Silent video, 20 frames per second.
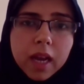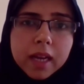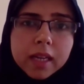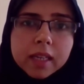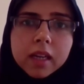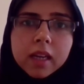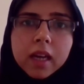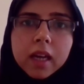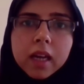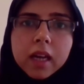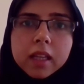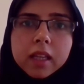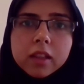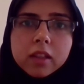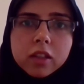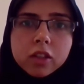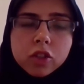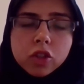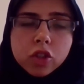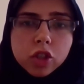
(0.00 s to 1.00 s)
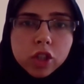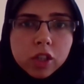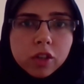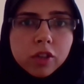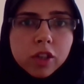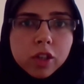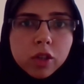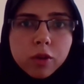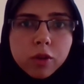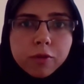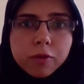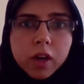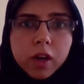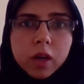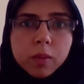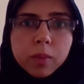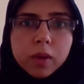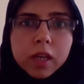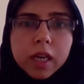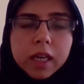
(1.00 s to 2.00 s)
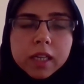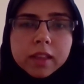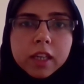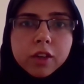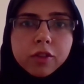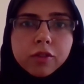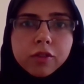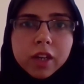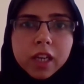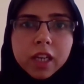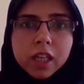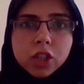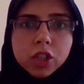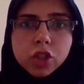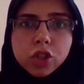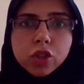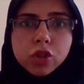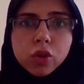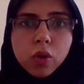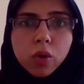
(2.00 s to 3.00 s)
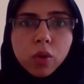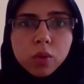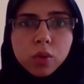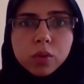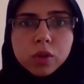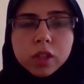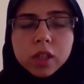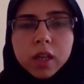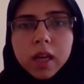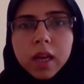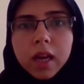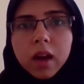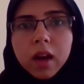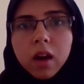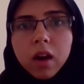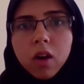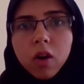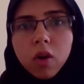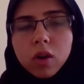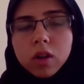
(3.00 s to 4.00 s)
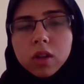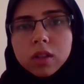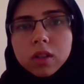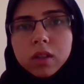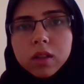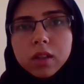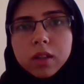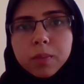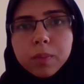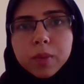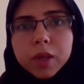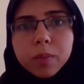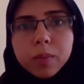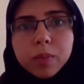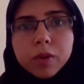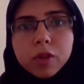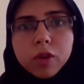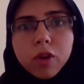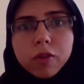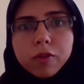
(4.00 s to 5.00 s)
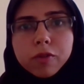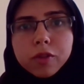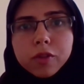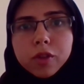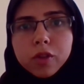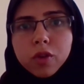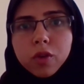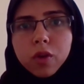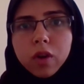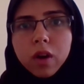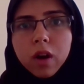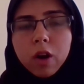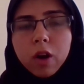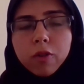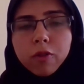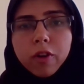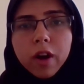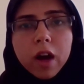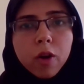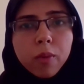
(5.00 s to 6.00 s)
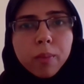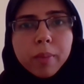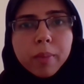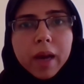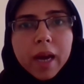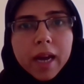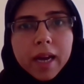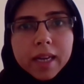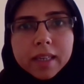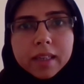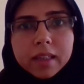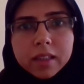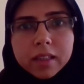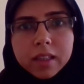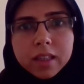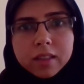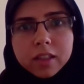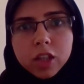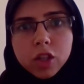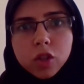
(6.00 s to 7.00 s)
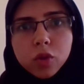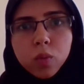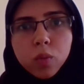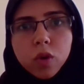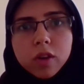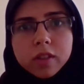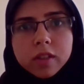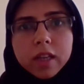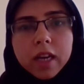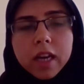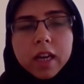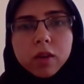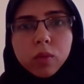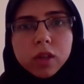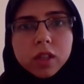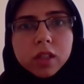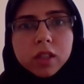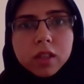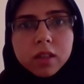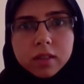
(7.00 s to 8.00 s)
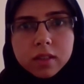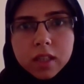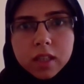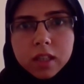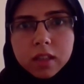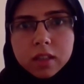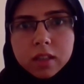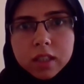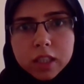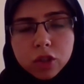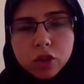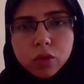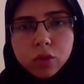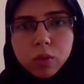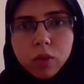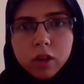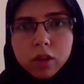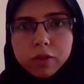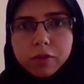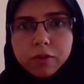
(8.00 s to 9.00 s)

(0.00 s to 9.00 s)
And the children of Karbala, they really showed all the people of you know of how bad Yazid was and what Yazid did to